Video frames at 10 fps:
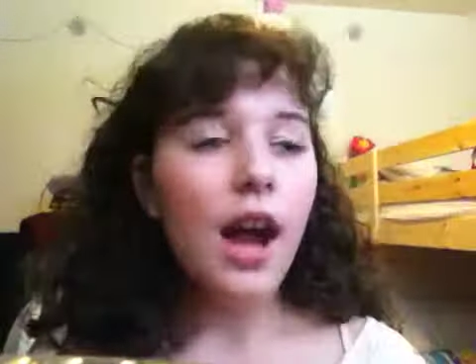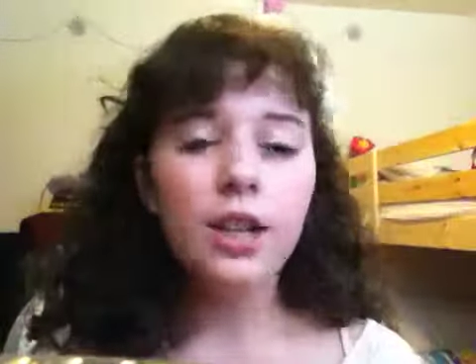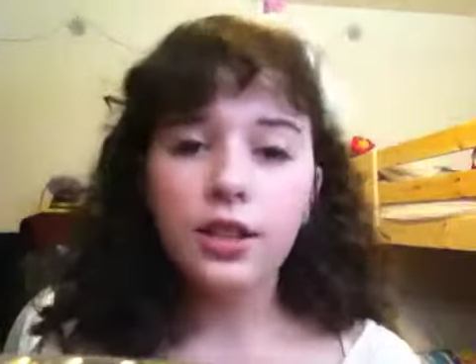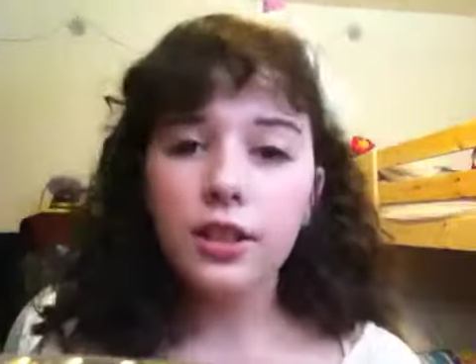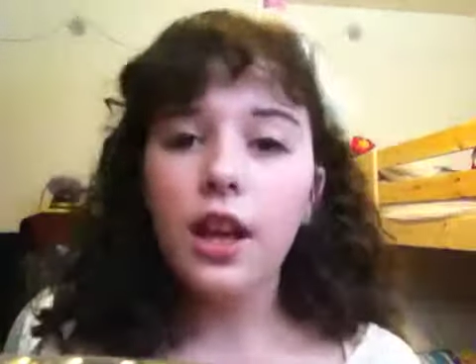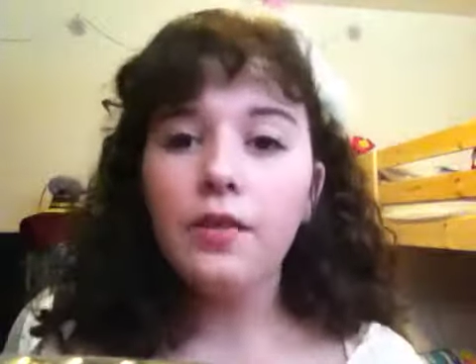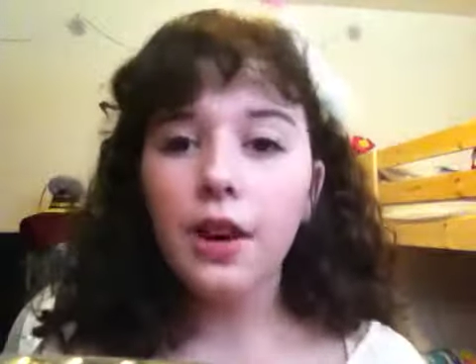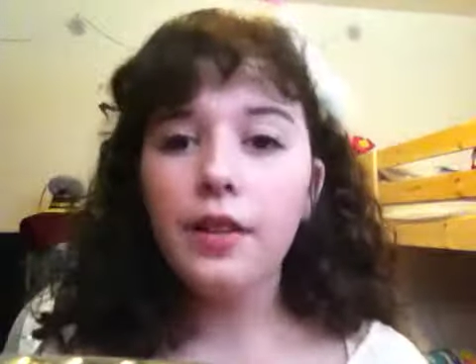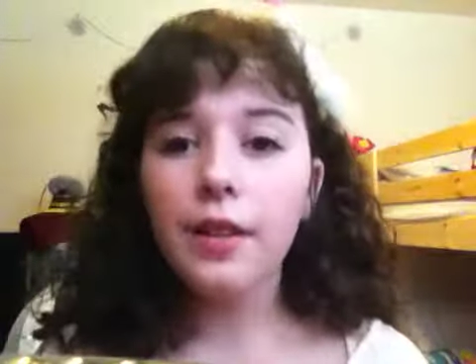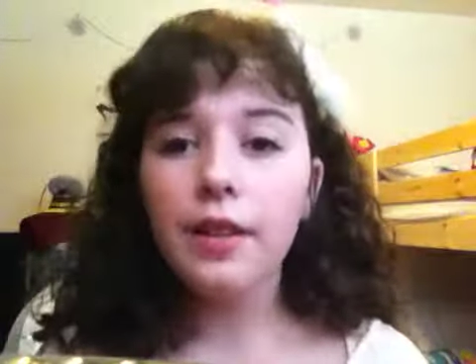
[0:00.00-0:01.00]
I just
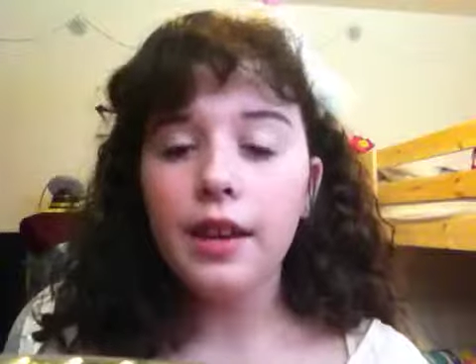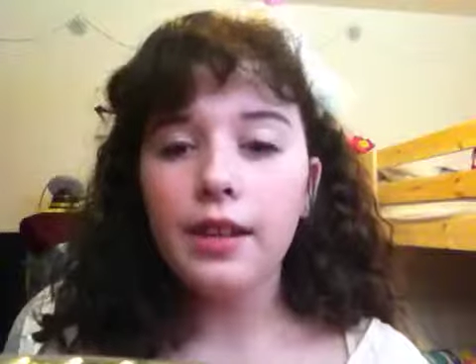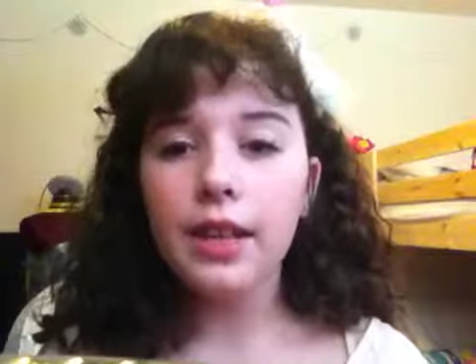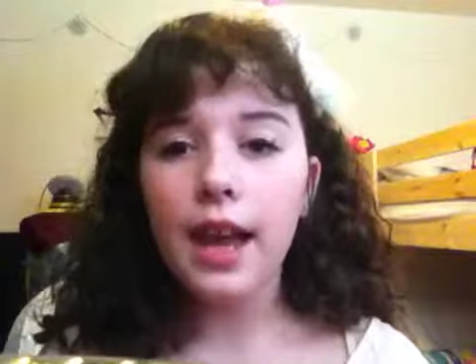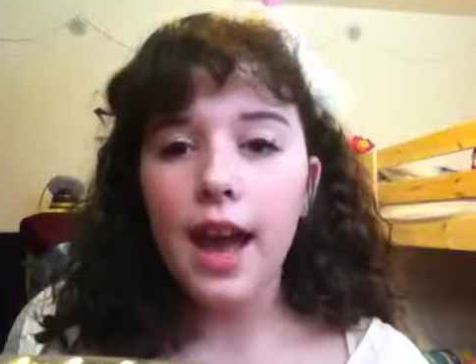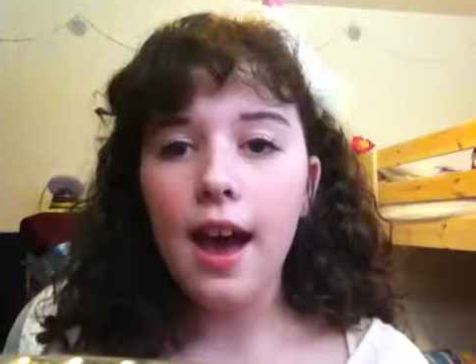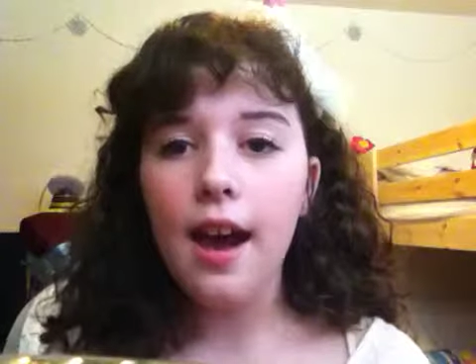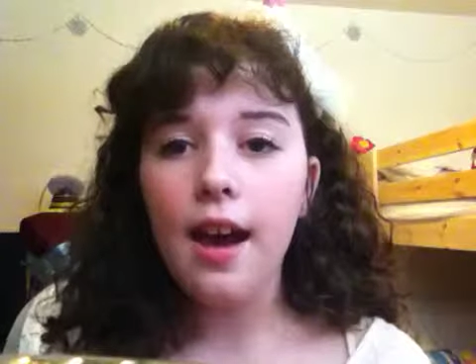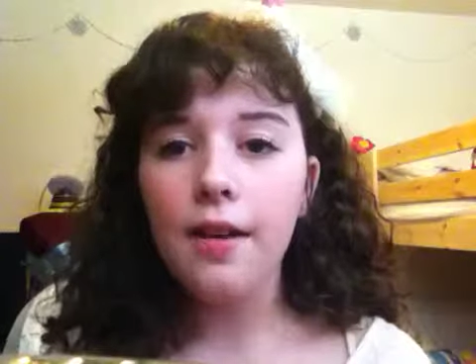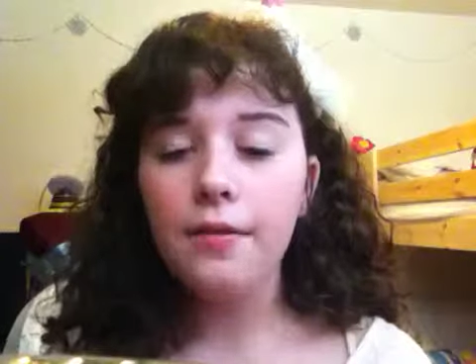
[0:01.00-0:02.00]
love all the things that I
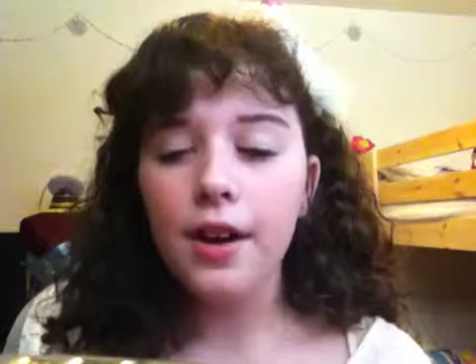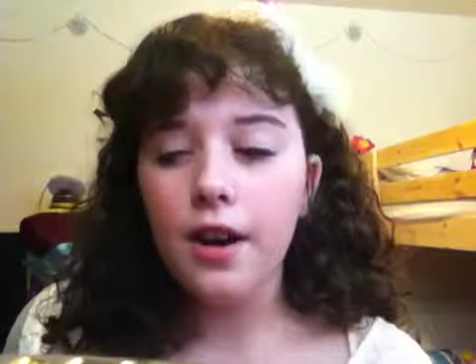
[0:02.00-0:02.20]
have.